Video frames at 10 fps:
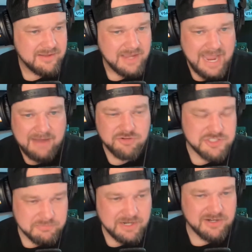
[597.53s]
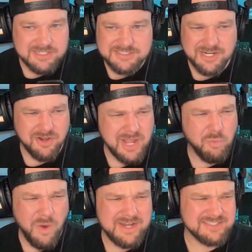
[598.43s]
average Americans that are like,
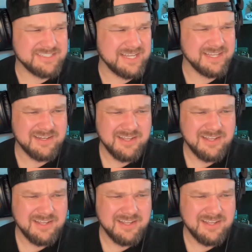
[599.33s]
wait a second.